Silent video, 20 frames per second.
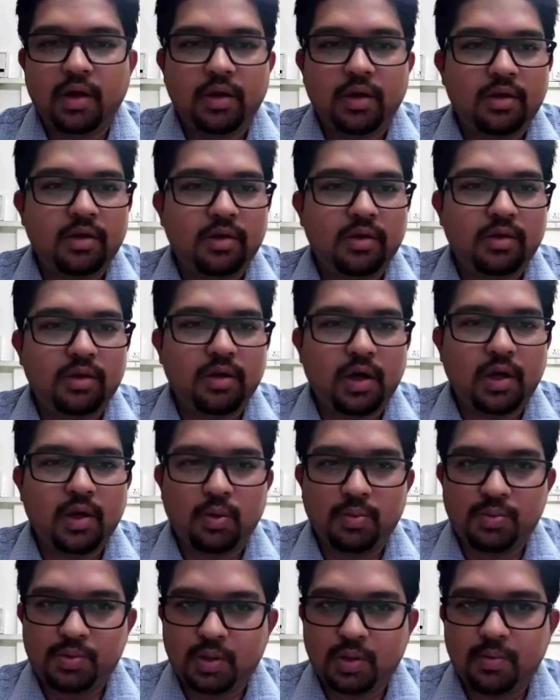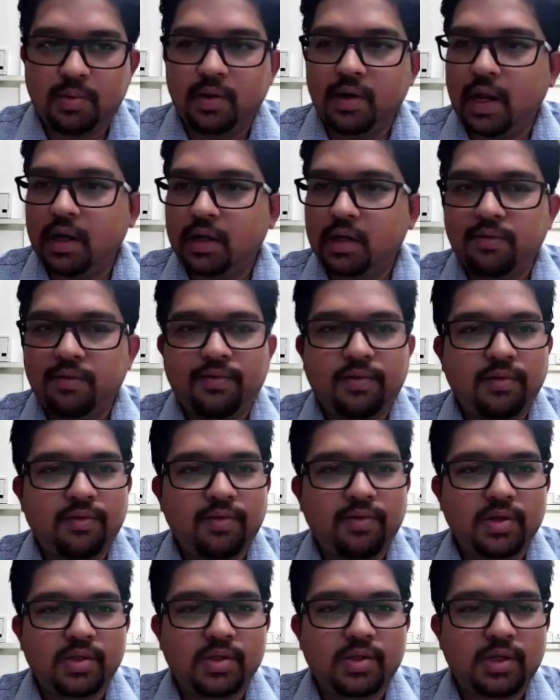and I observe a
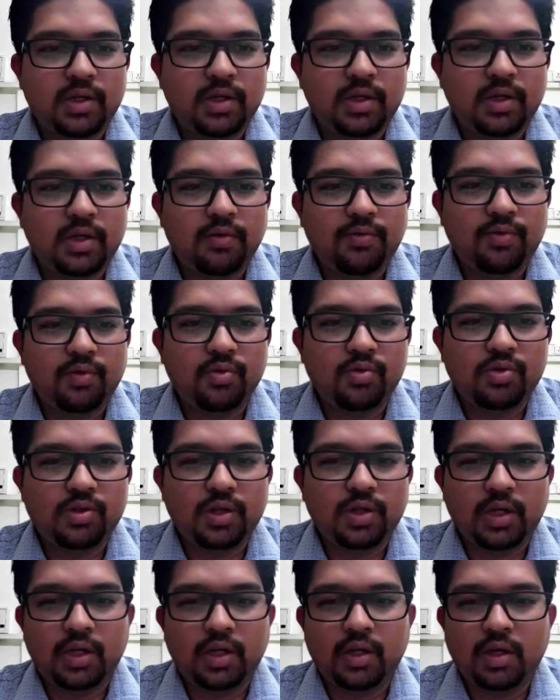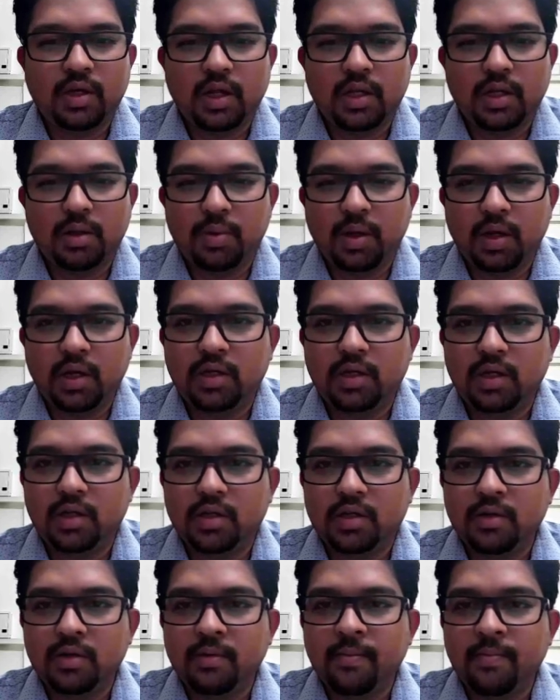negative frequency. If you see,
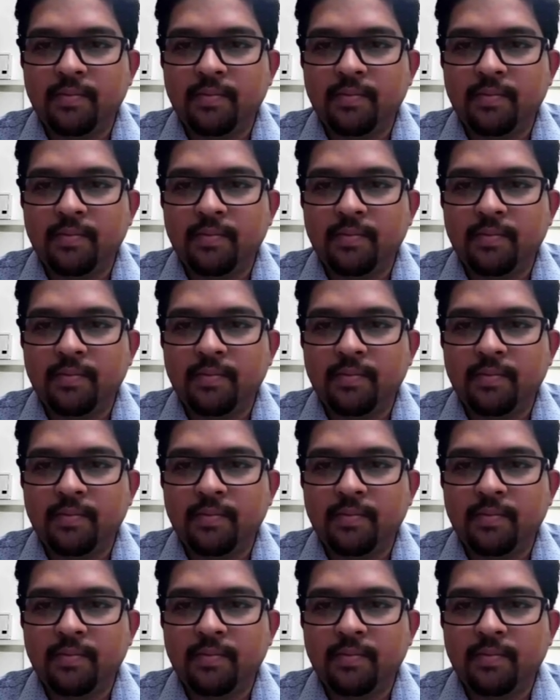animate